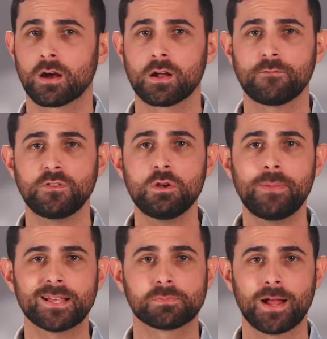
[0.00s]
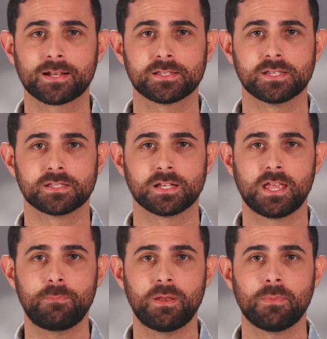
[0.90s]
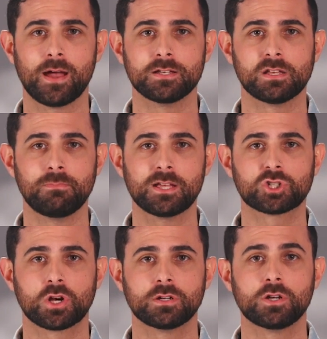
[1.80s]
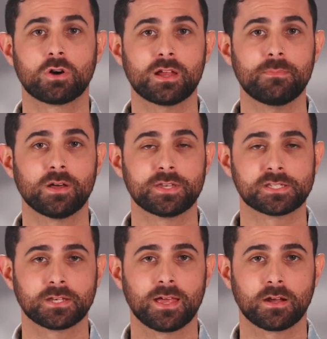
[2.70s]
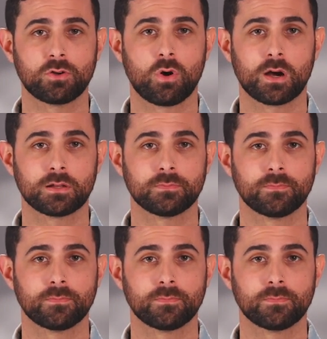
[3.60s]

are a few best practices to keep in mind to make sure your email doesn't get ignored.